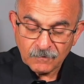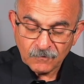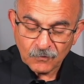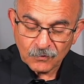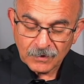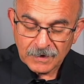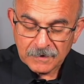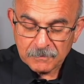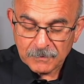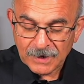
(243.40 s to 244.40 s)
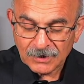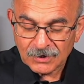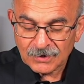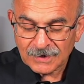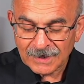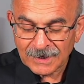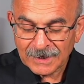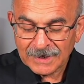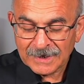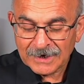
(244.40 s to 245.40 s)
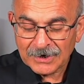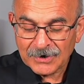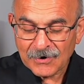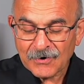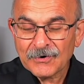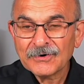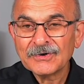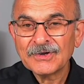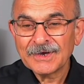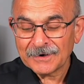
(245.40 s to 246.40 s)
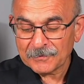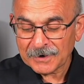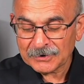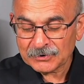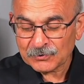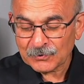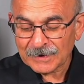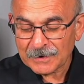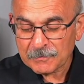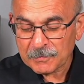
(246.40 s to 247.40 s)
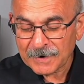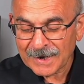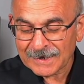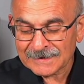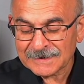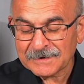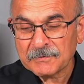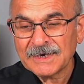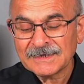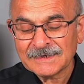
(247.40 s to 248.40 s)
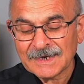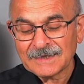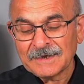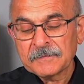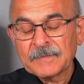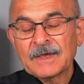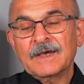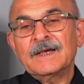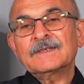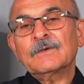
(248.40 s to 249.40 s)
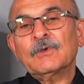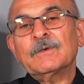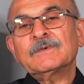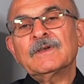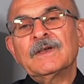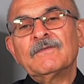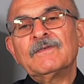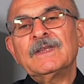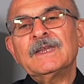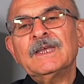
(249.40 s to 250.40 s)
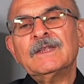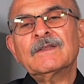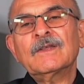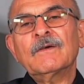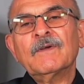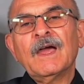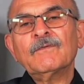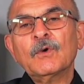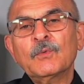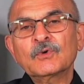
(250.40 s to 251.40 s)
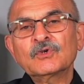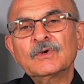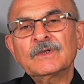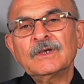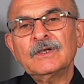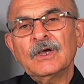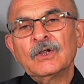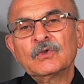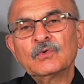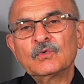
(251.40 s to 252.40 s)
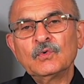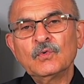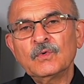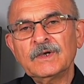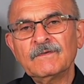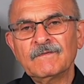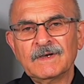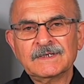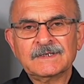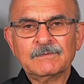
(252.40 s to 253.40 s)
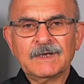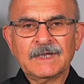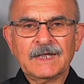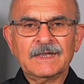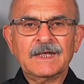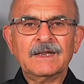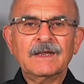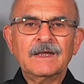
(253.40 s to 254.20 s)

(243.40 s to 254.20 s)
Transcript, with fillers: for making the long-term and short-term plans. It means that sometimes we have the opportunity to do investment, and then